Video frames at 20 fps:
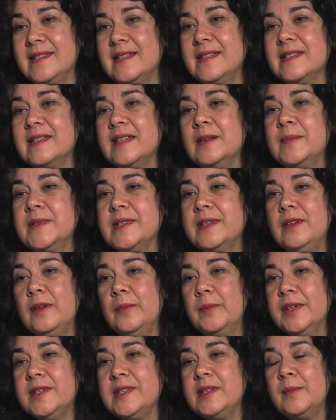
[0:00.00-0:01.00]
systems that you
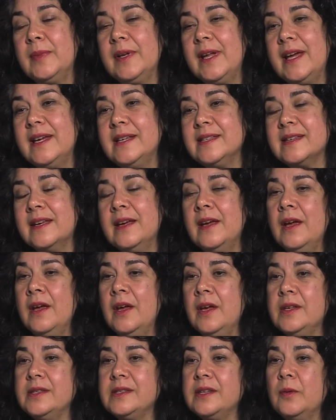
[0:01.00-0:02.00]
put in place.
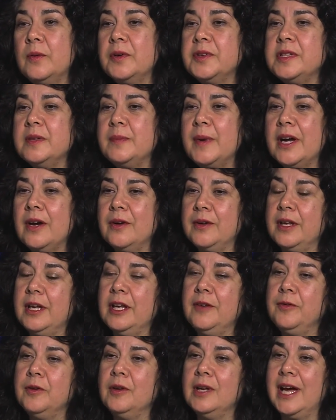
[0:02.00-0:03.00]
So what about,
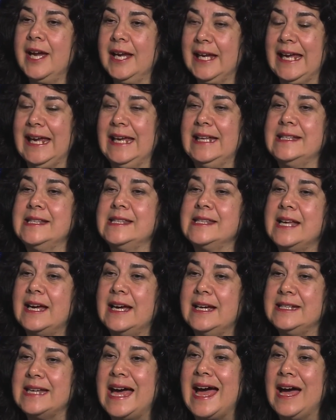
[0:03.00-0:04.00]
if you like,
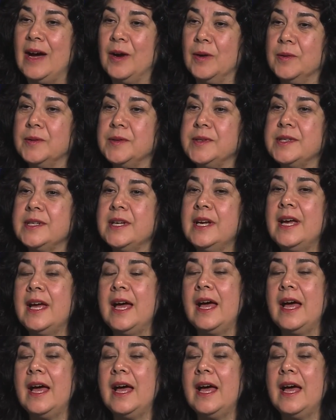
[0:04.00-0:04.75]
inside out,